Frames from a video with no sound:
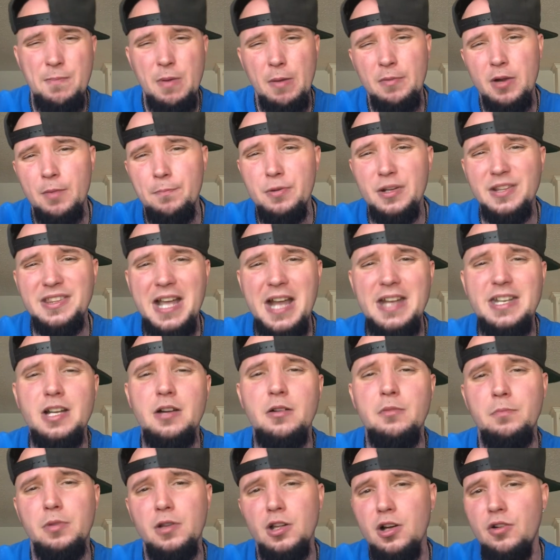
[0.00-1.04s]
I'm gonna put that
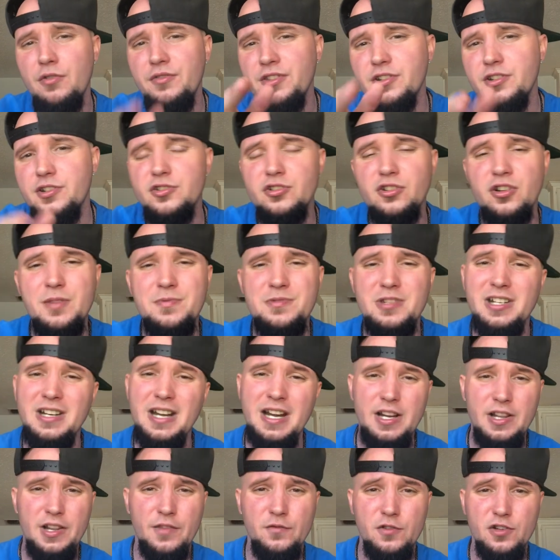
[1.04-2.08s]
down below in the description and
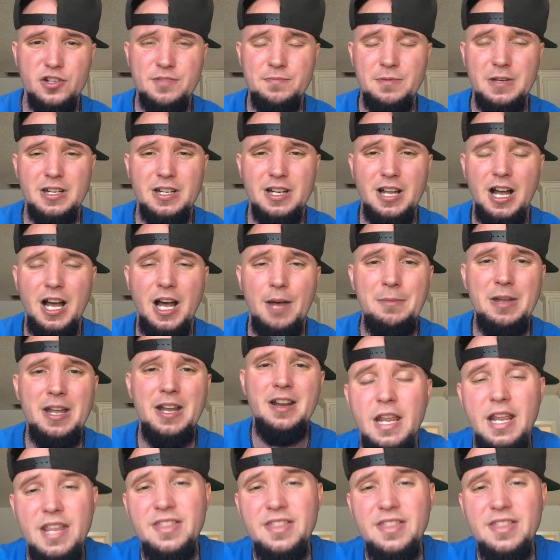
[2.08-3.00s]
in the first pinned comment.